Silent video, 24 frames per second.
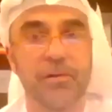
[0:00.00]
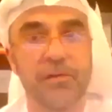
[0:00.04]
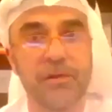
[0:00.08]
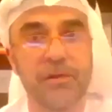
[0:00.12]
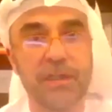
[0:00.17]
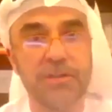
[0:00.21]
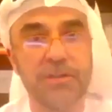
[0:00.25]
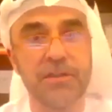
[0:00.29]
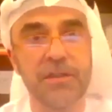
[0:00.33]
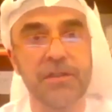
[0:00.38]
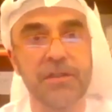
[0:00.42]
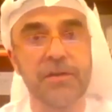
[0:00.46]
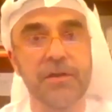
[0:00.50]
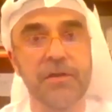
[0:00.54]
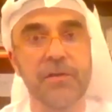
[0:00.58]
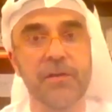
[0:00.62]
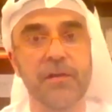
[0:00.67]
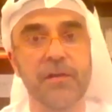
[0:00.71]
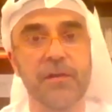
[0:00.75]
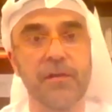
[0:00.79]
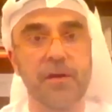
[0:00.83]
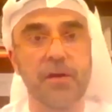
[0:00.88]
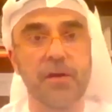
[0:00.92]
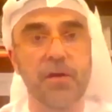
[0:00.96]
essentially
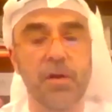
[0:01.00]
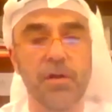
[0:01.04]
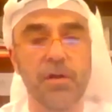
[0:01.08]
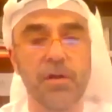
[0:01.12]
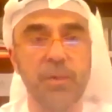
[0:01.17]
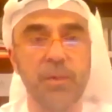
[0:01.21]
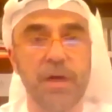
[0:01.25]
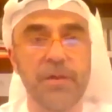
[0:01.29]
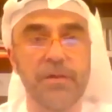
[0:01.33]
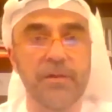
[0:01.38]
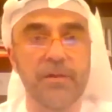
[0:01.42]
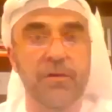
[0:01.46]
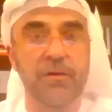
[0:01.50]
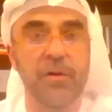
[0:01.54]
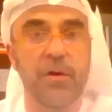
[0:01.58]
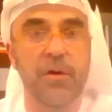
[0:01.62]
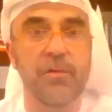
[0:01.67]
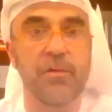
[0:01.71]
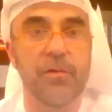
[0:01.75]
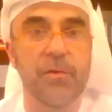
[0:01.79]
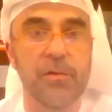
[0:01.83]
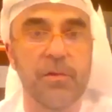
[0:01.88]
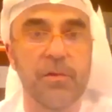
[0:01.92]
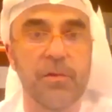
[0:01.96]
the godmother of
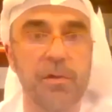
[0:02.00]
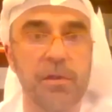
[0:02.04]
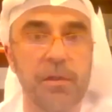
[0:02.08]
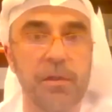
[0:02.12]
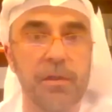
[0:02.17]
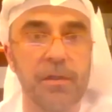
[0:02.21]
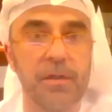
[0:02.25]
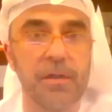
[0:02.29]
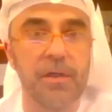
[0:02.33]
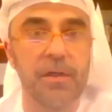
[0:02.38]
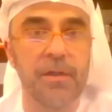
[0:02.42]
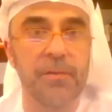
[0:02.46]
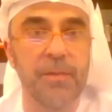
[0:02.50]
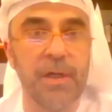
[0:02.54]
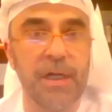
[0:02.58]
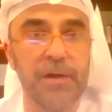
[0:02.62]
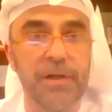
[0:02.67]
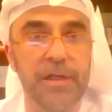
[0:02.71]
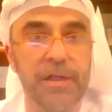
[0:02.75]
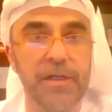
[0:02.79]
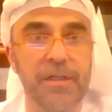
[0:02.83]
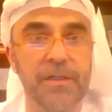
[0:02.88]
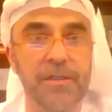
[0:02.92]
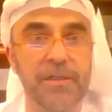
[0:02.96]
all
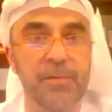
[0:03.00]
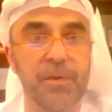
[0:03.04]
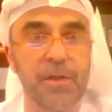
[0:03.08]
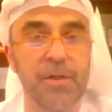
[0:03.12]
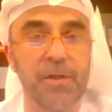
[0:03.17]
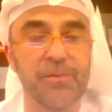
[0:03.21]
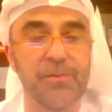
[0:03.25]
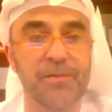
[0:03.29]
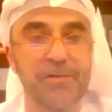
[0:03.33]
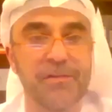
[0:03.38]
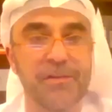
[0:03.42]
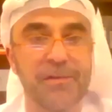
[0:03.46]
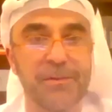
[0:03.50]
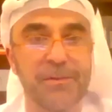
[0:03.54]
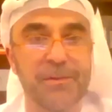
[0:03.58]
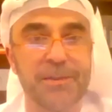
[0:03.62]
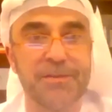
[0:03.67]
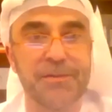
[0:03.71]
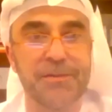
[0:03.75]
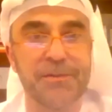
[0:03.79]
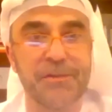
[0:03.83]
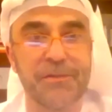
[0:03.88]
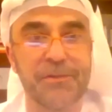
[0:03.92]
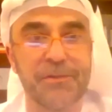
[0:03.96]
Bahraini diplomacy, which
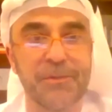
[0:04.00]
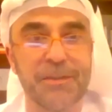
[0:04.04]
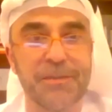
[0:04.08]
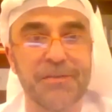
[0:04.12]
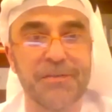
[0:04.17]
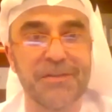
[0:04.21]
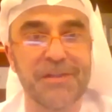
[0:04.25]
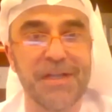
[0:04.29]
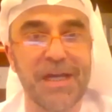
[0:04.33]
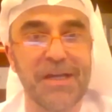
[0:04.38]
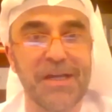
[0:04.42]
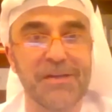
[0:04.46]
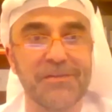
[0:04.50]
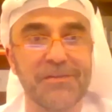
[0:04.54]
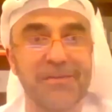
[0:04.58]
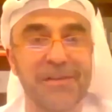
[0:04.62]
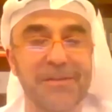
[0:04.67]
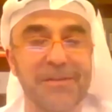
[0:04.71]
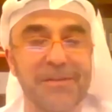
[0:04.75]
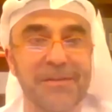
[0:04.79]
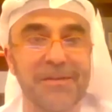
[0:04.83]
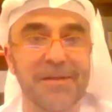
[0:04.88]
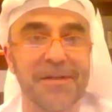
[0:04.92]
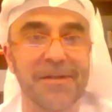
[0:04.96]
is an
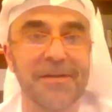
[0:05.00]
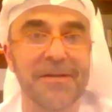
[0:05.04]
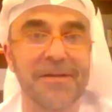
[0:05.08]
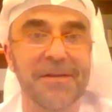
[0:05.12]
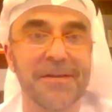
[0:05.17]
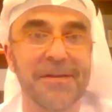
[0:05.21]
excellent thing.